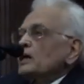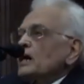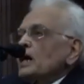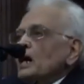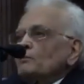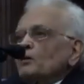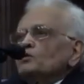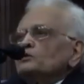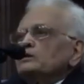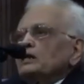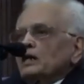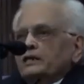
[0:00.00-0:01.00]

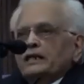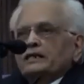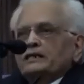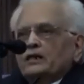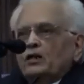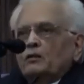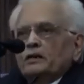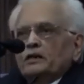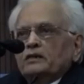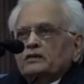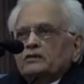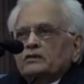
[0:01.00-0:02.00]
above 100
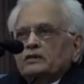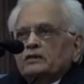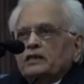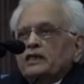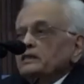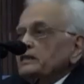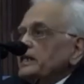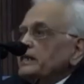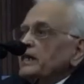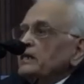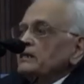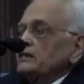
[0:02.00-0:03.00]
kilometers, then they
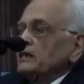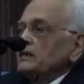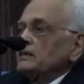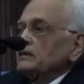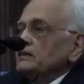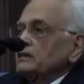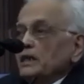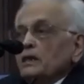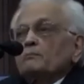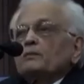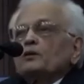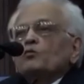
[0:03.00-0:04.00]
can
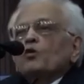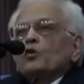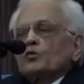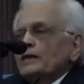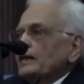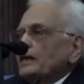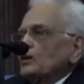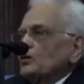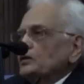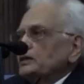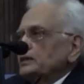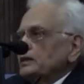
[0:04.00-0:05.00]
keep revolving
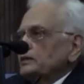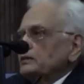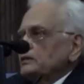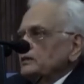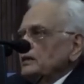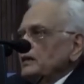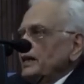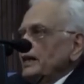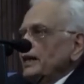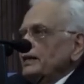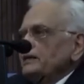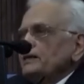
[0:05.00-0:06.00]
around Earth
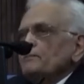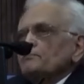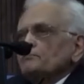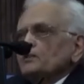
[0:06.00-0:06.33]
and